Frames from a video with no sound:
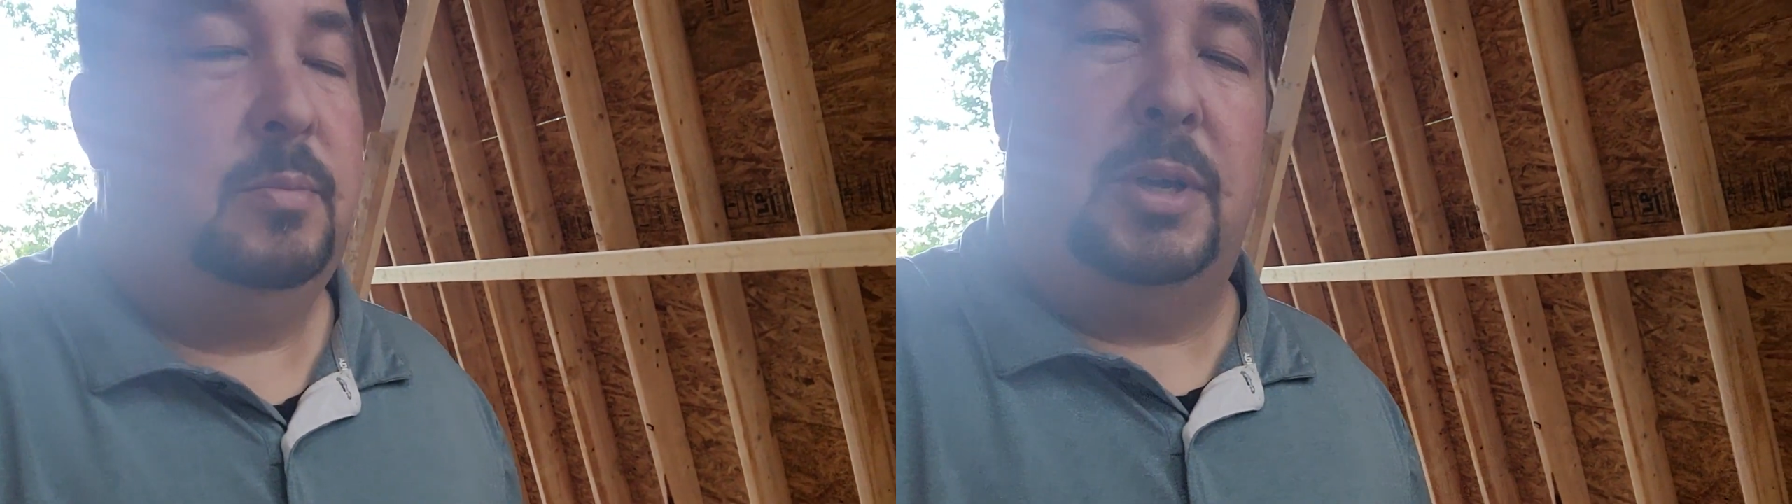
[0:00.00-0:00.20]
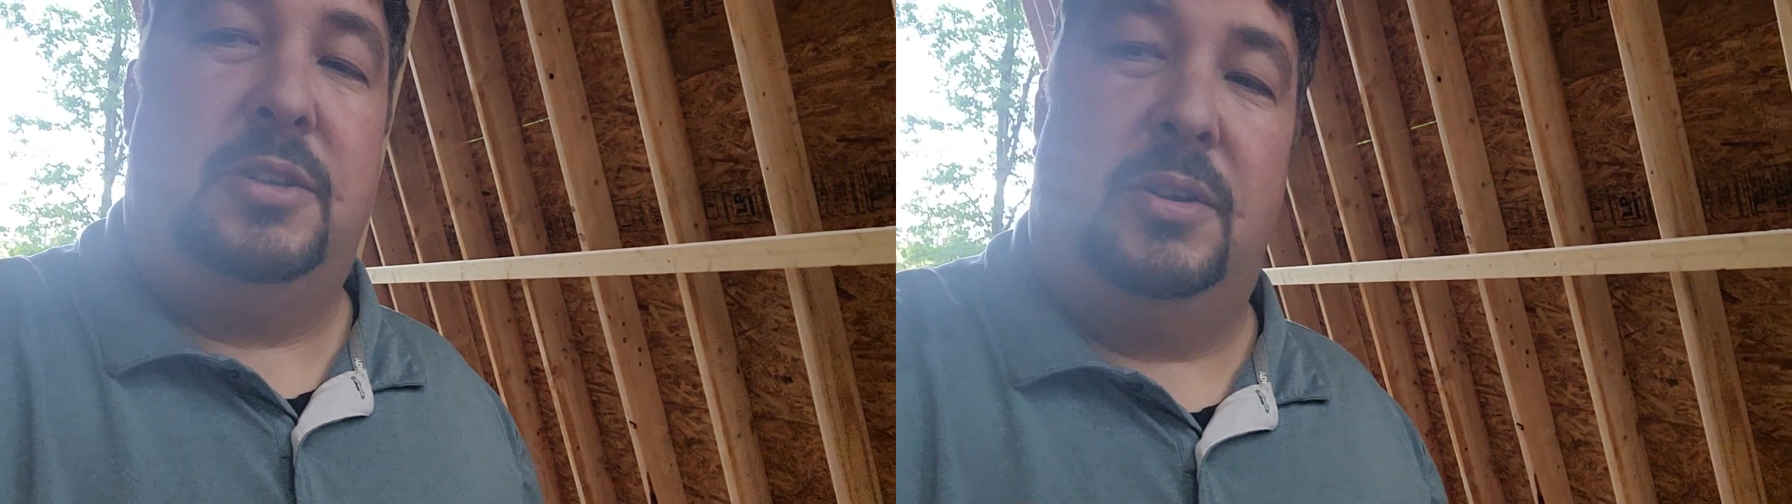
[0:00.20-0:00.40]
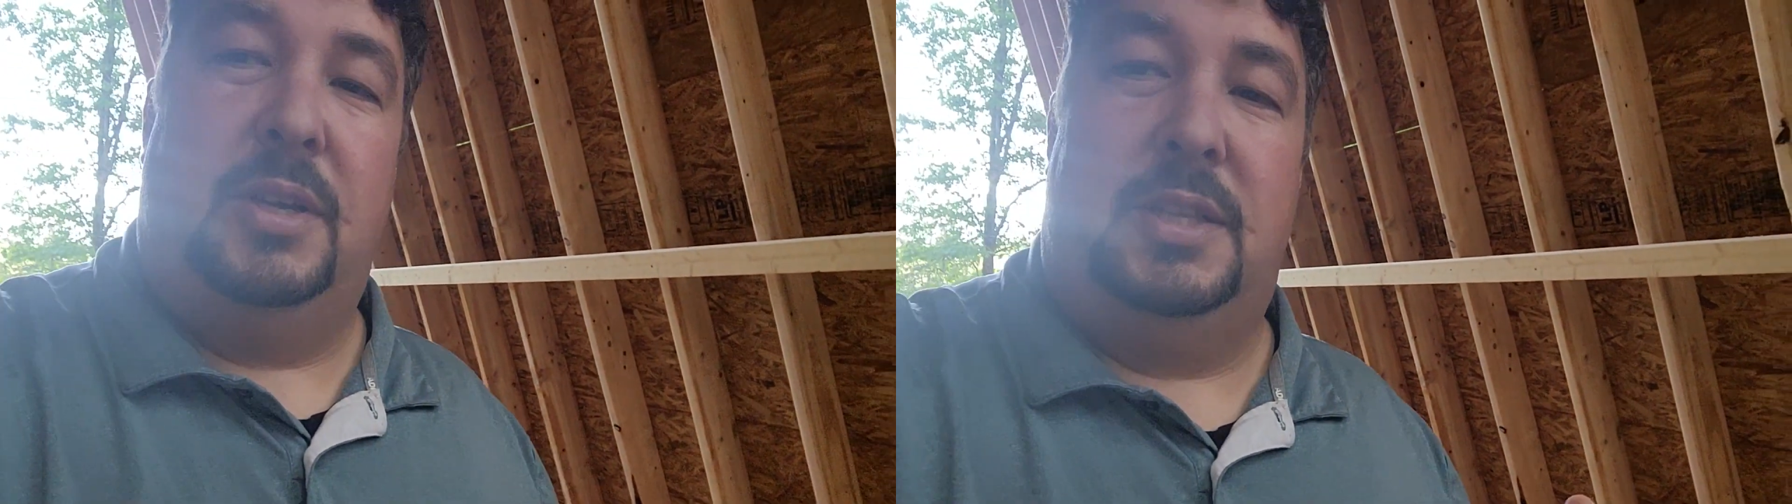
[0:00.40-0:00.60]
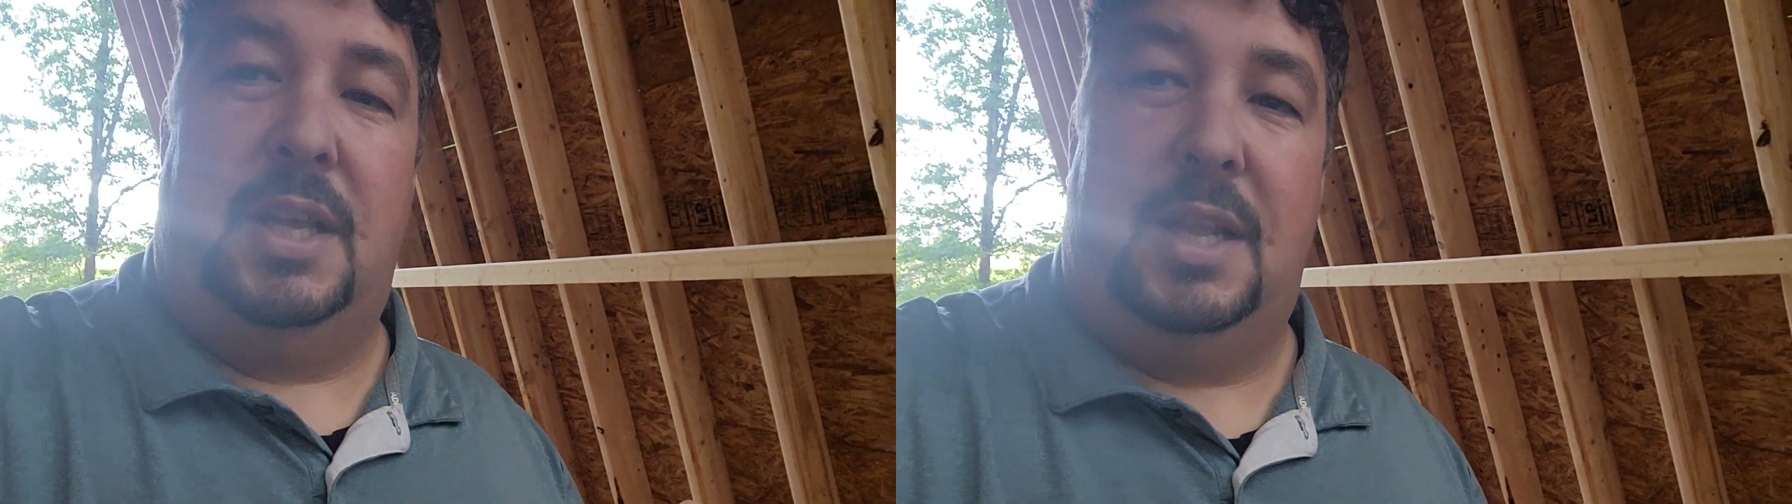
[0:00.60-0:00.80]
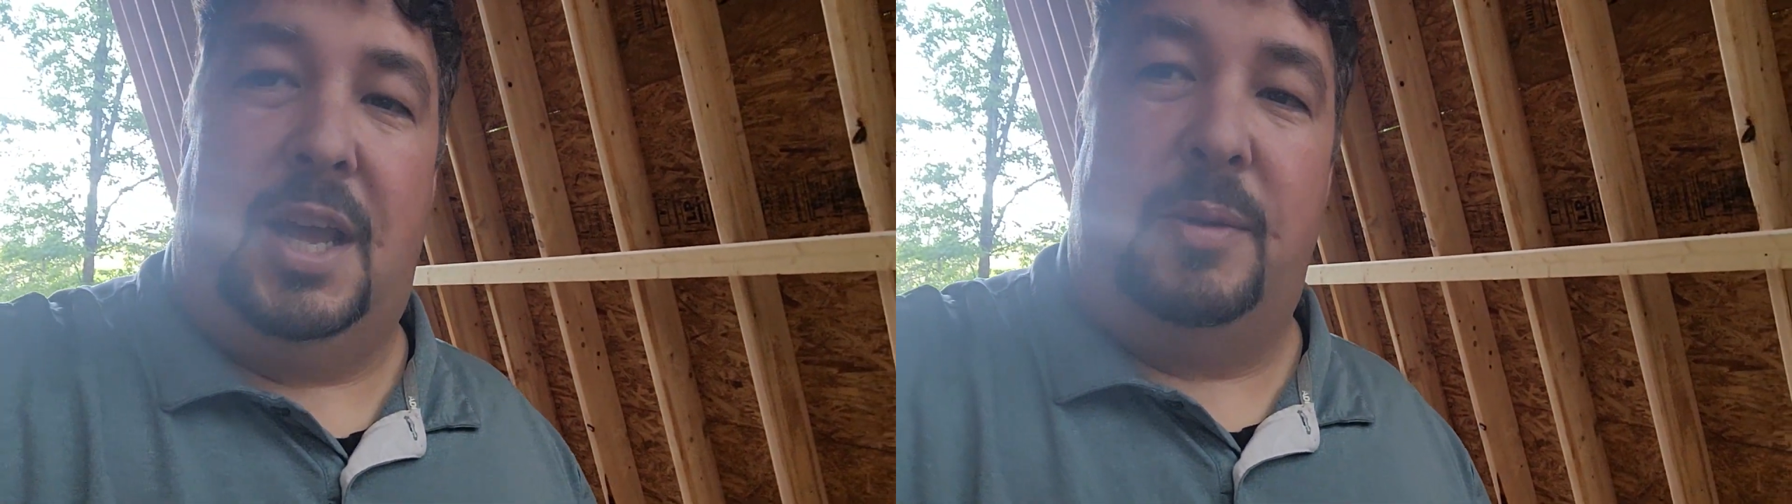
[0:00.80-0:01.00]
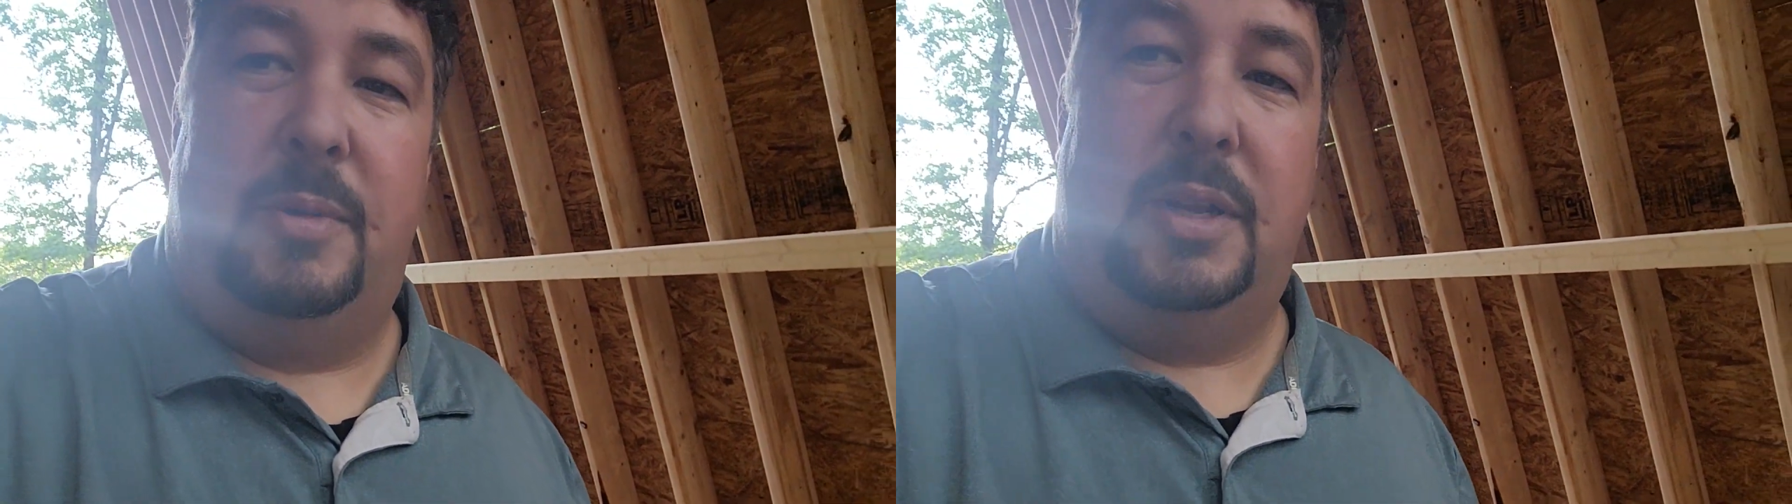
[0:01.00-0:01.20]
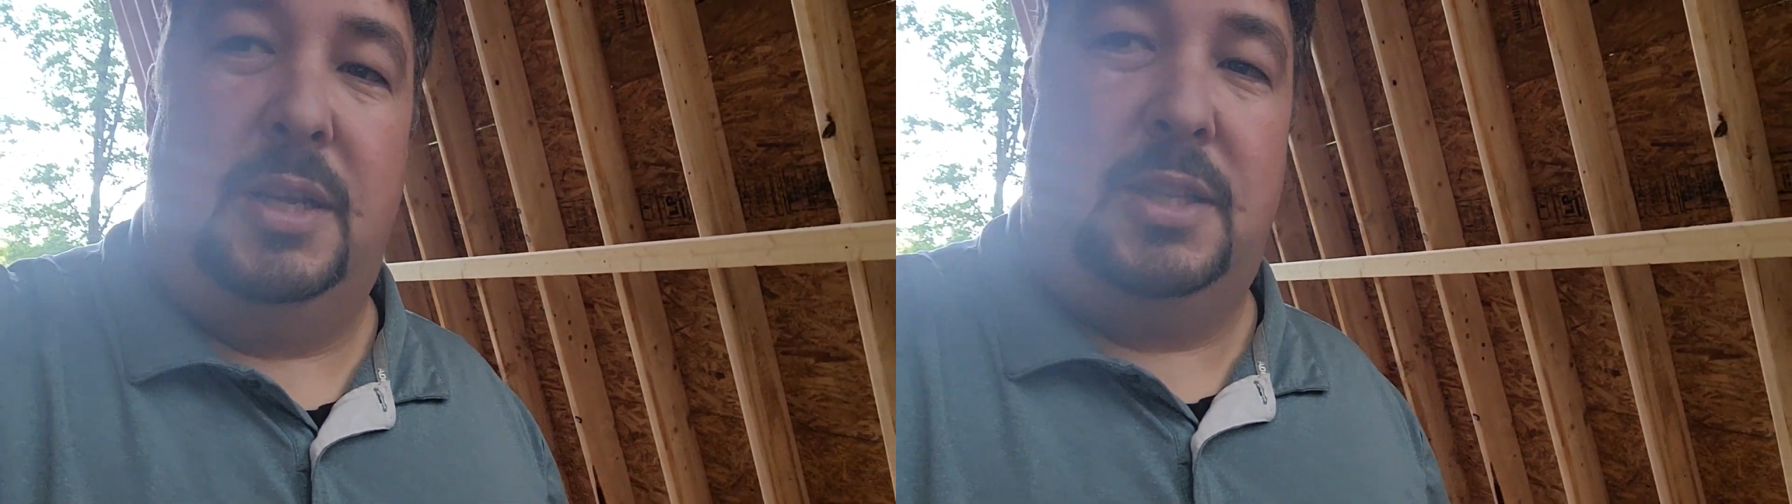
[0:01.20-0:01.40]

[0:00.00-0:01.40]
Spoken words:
Make sure to hit that like button,